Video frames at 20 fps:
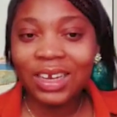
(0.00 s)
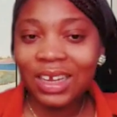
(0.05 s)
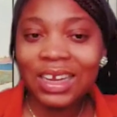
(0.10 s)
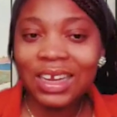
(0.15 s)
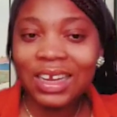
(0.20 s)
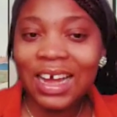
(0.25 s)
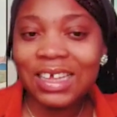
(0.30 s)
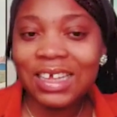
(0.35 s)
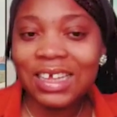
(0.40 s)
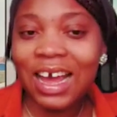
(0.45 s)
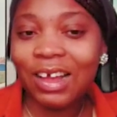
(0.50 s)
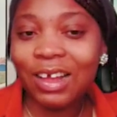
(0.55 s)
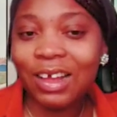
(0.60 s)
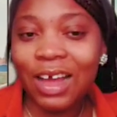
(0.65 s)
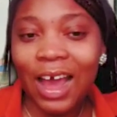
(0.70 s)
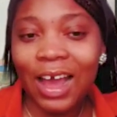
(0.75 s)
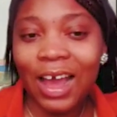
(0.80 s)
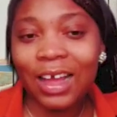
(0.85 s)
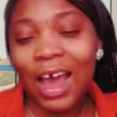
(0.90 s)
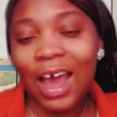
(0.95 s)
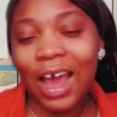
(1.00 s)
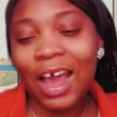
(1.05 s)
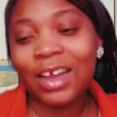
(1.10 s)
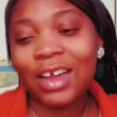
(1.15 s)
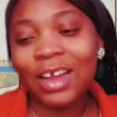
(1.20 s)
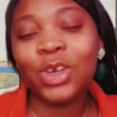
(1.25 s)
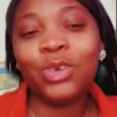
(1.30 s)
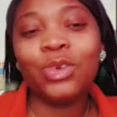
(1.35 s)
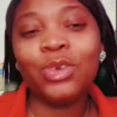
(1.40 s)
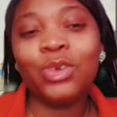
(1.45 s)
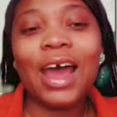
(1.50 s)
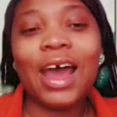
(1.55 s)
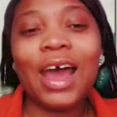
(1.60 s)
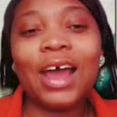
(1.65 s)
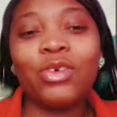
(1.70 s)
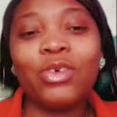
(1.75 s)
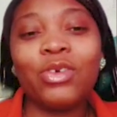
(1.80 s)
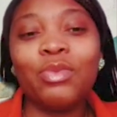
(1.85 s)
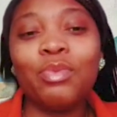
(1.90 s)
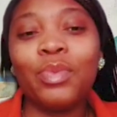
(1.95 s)
that I knew that I
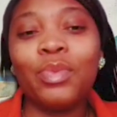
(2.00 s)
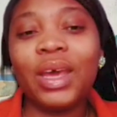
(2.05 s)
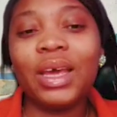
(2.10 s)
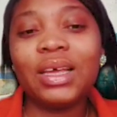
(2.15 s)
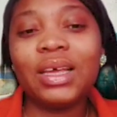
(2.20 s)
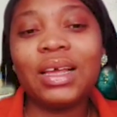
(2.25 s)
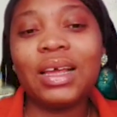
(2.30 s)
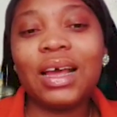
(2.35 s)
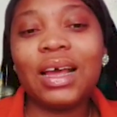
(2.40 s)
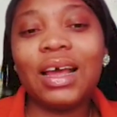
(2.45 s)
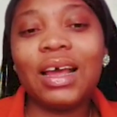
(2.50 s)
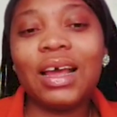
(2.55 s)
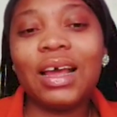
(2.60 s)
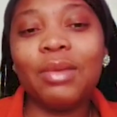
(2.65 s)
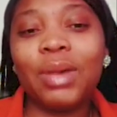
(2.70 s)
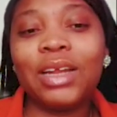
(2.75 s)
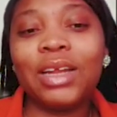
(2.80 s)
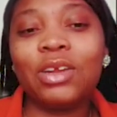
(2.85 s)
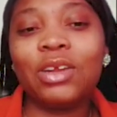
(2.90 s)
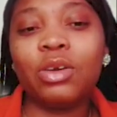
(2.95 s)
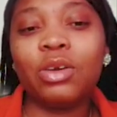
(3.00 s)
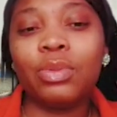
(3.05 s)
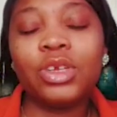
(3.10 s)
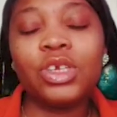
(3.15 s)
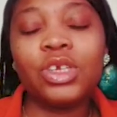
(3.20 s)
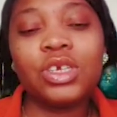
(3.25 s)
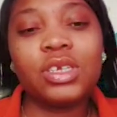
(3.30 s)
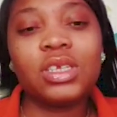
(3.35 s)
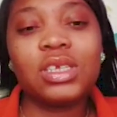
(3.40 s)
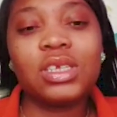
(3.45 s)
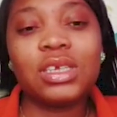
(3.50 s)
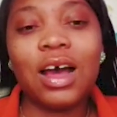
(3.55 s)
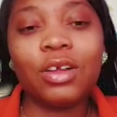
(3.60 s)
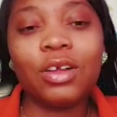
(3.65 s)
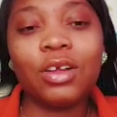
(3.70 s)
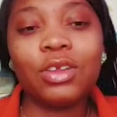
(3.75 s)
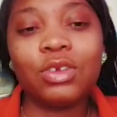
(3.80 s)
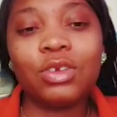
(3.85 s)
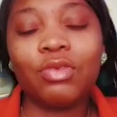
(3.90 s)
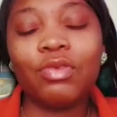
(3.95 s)
could make an opportunity
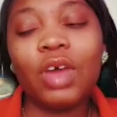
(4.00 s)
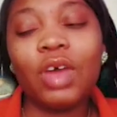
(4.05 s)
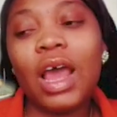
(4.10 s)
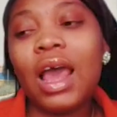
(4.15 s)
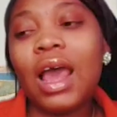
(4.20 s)
out of.